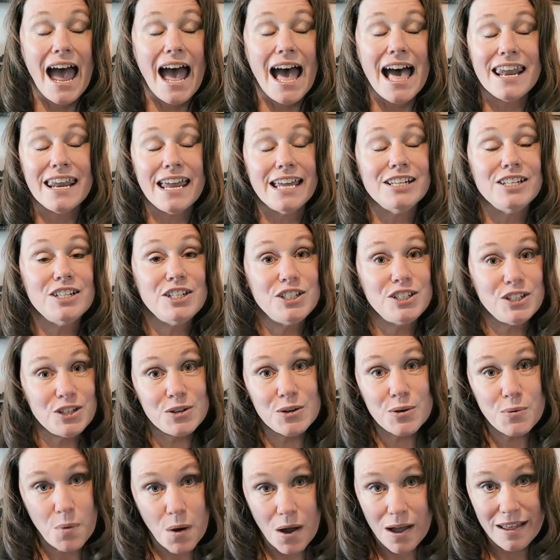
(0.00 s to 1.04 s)
And I
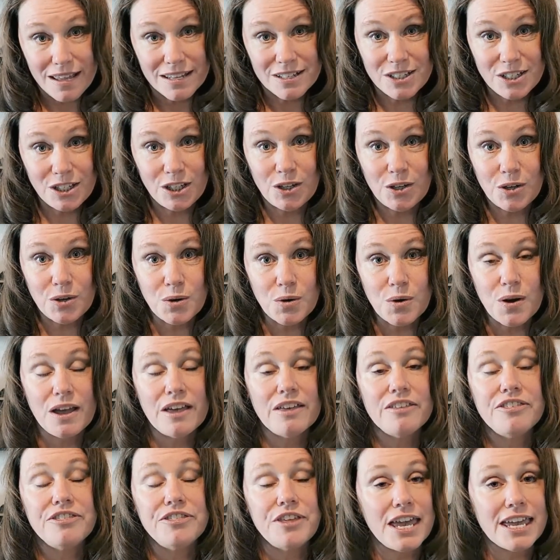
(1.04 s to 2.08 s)
do want to
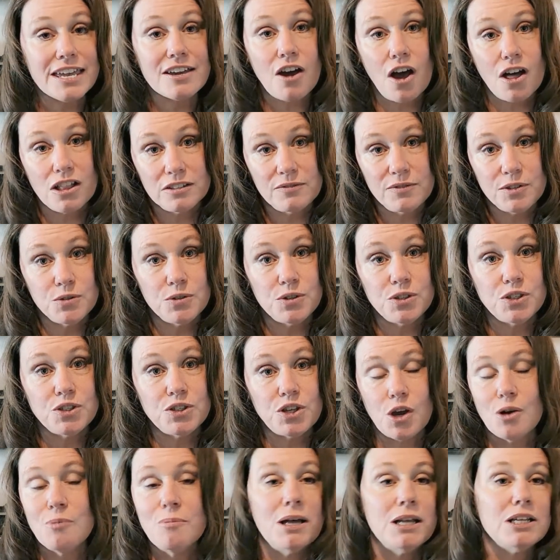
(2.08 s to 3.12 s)
thank all of you
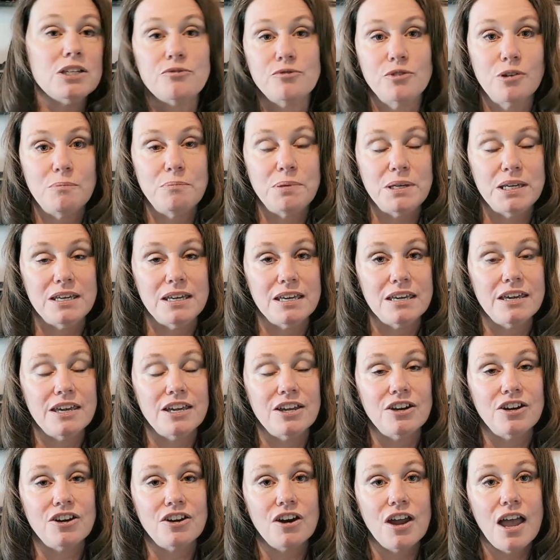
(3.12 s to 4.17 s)
so much for being
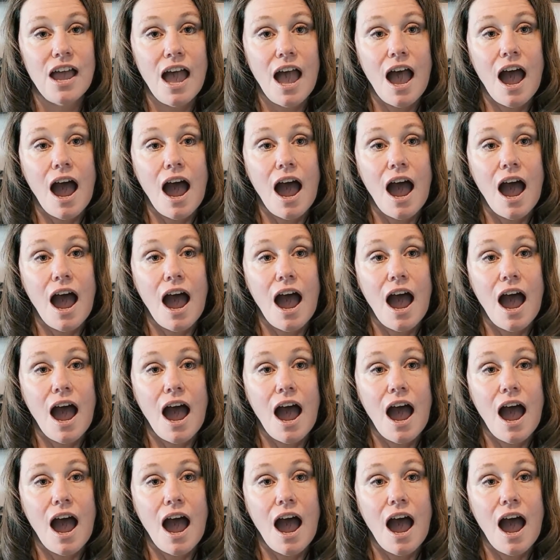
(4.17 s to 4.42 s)
here.